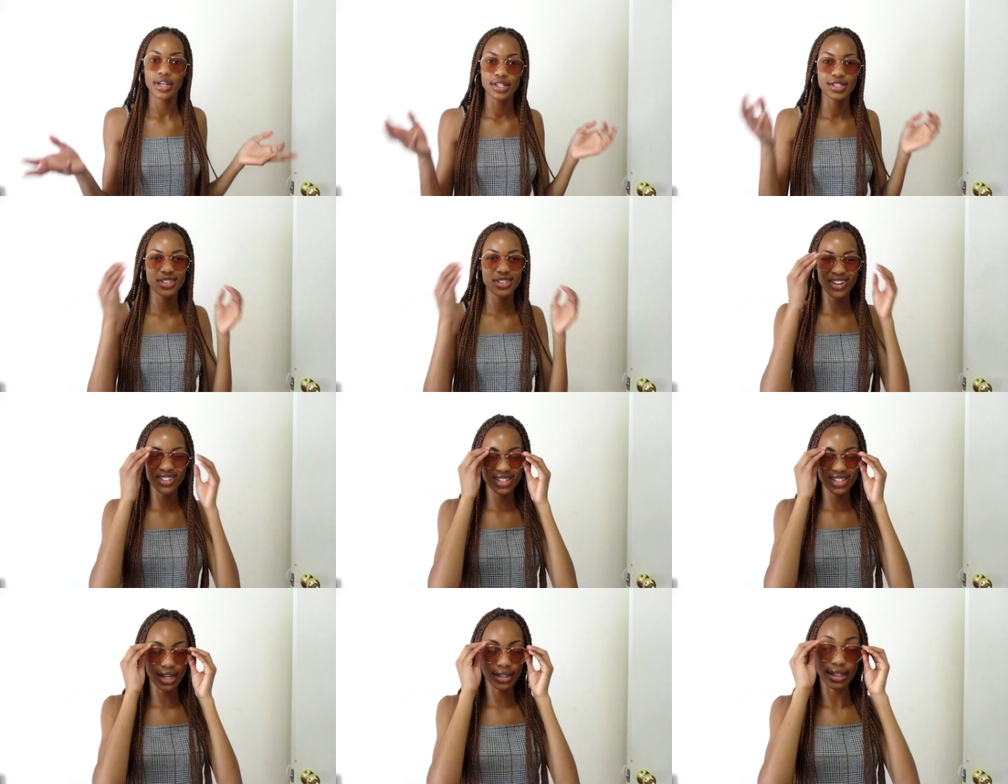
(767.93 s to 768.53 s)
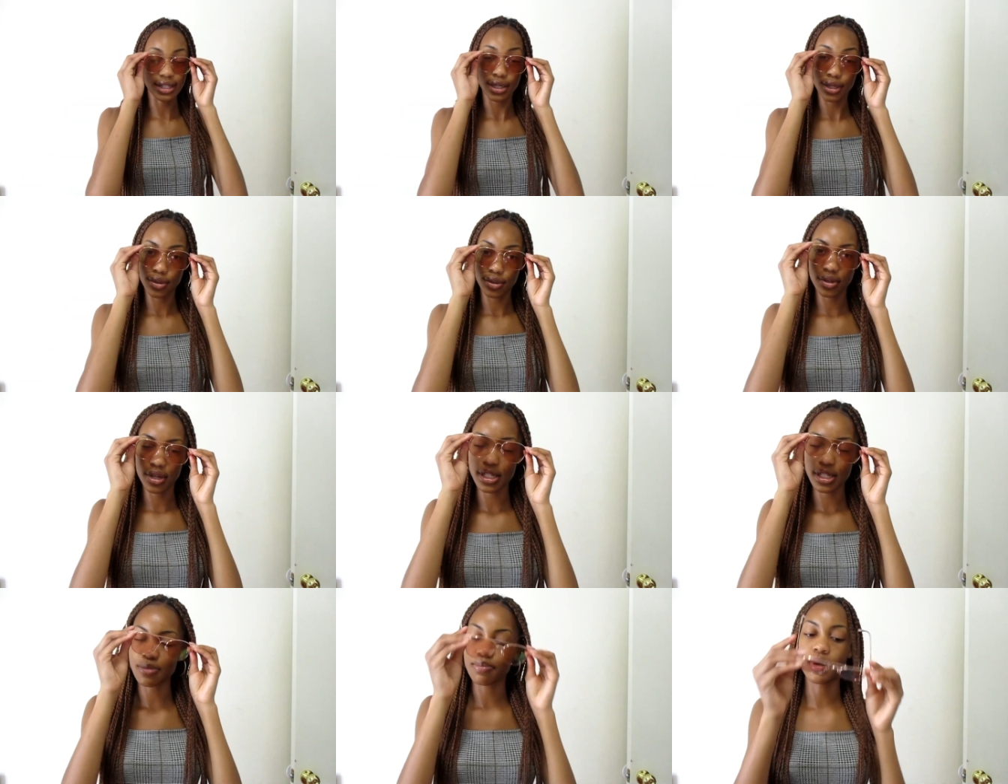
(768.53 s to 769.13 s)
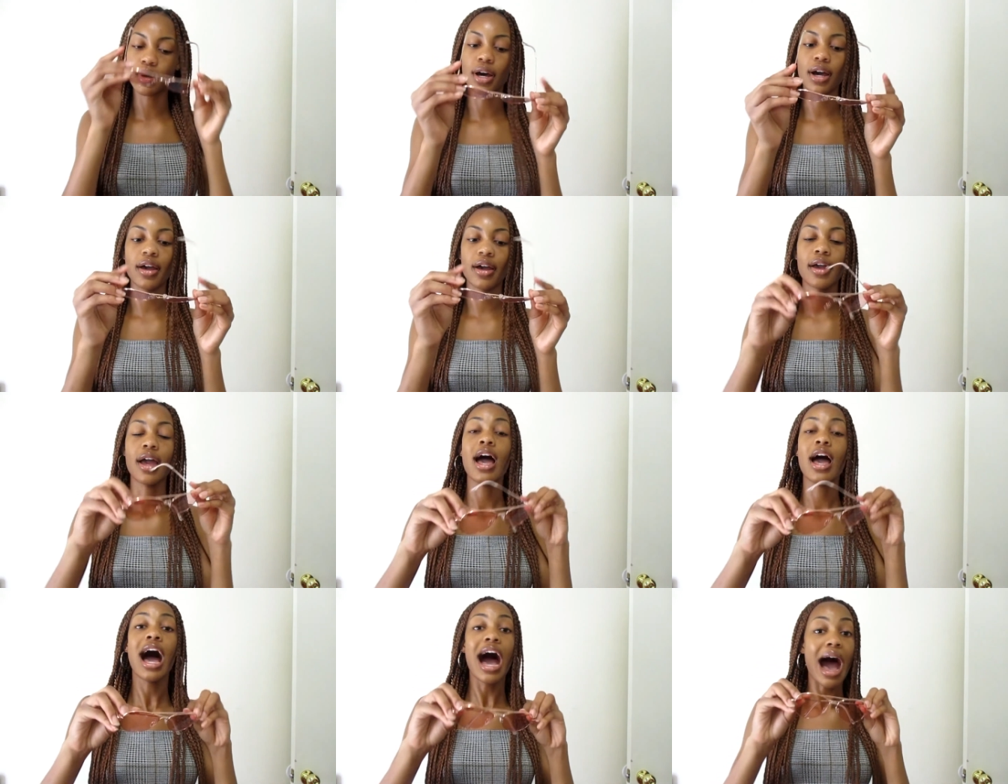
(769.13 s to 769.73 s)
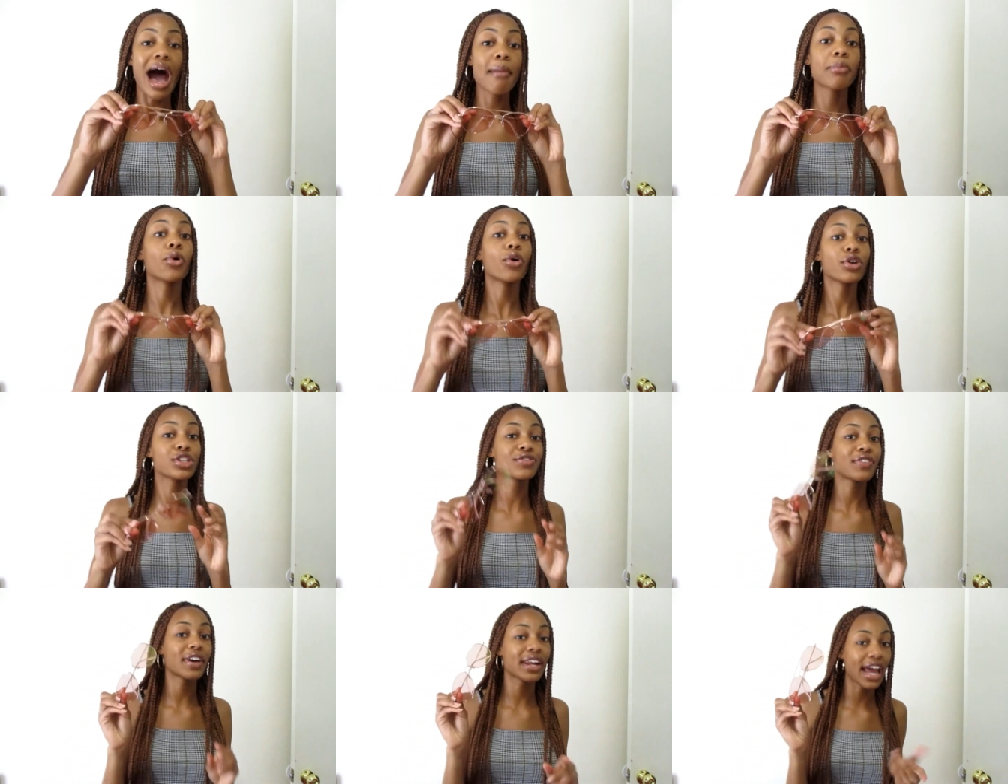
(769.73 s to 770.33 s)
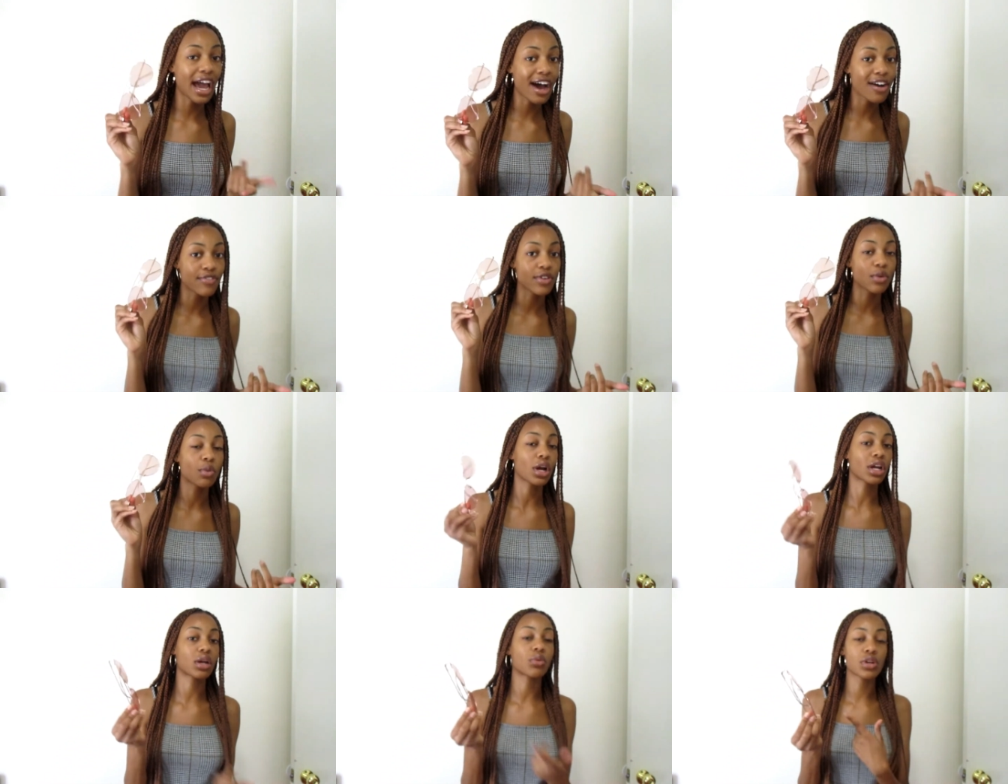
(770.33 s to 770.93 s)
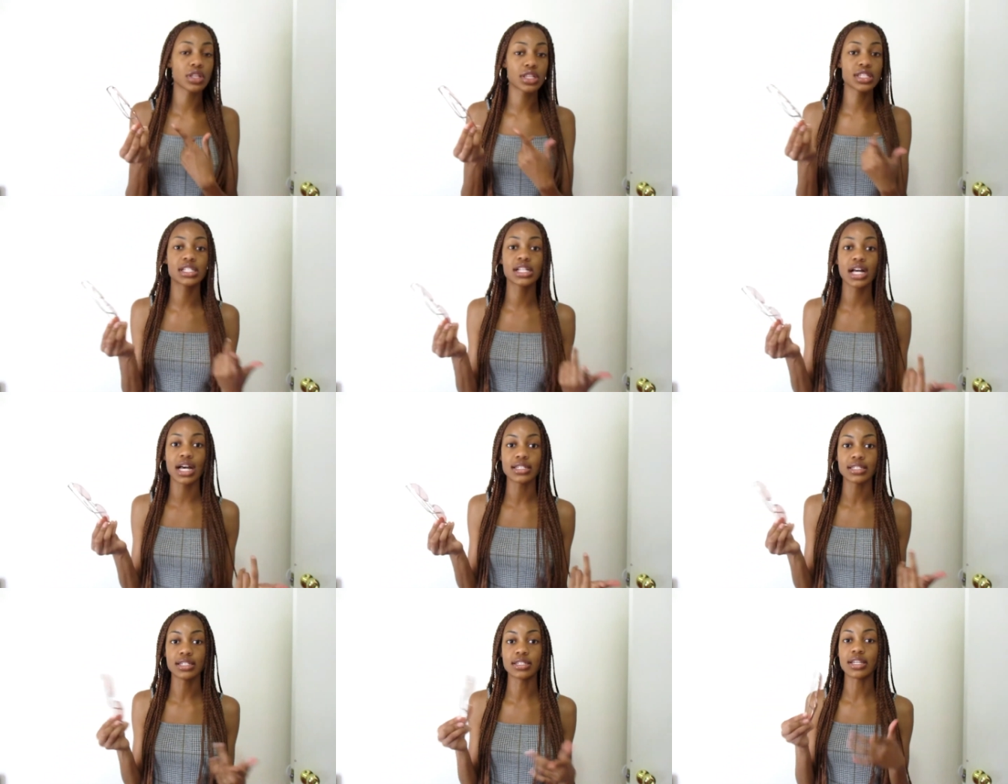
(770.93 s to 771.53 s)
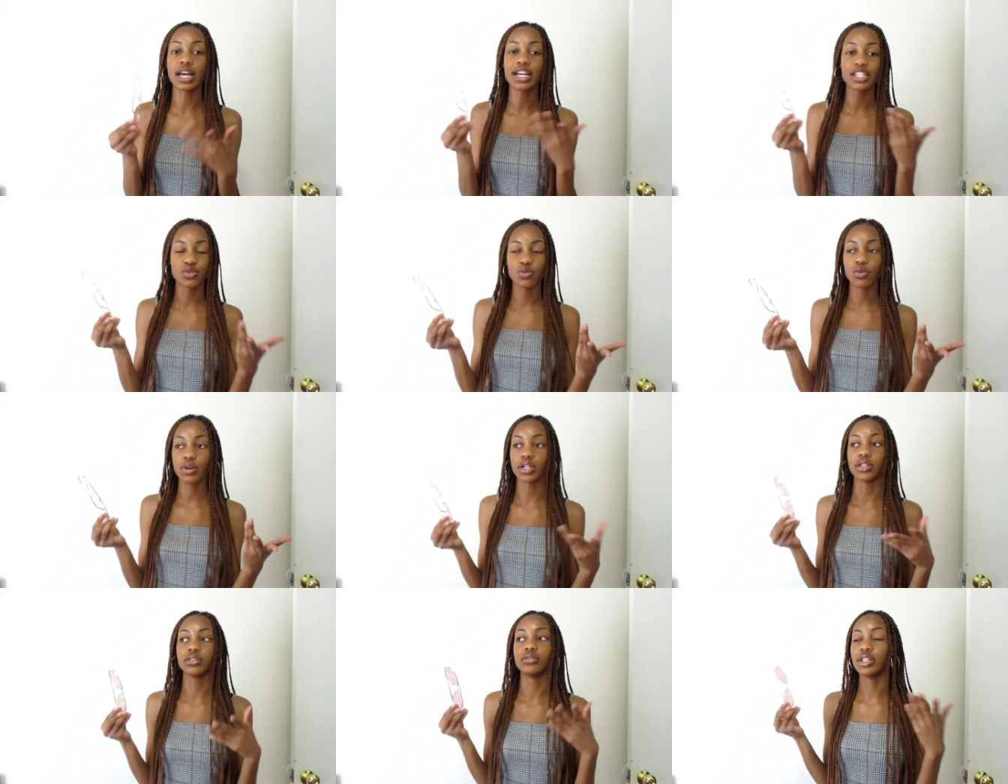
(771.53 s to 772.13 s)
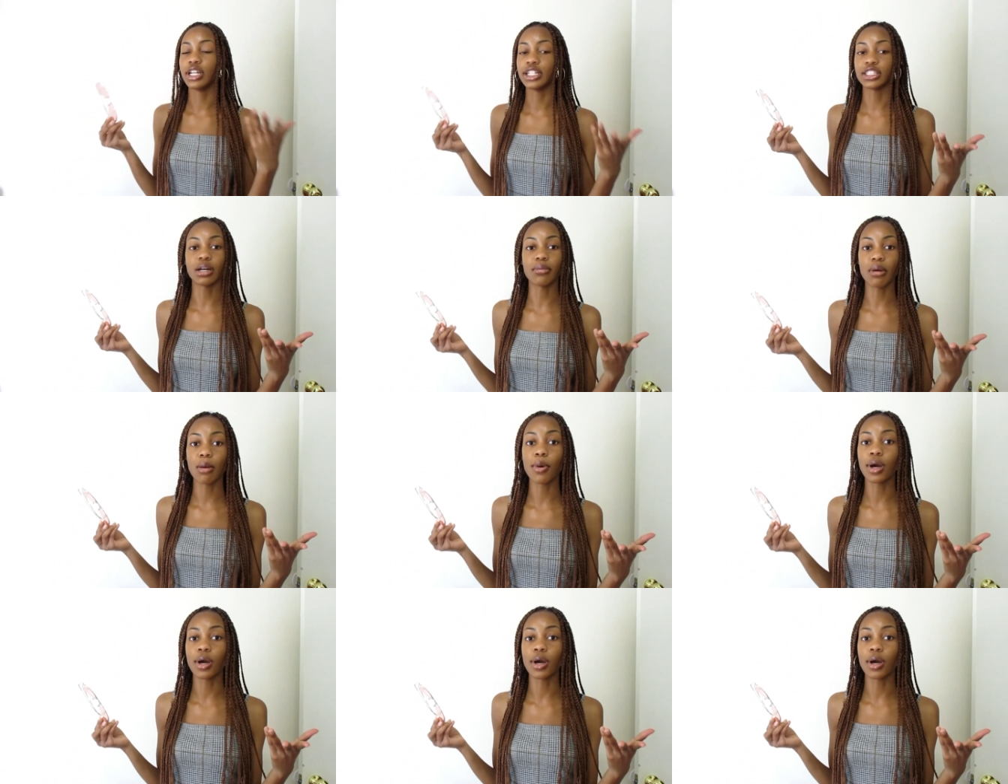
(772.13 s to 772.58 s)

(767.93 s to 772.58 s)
So it's not the cutest, but I'm going to find an outfit where I can wear these glasses. I swear. It's on my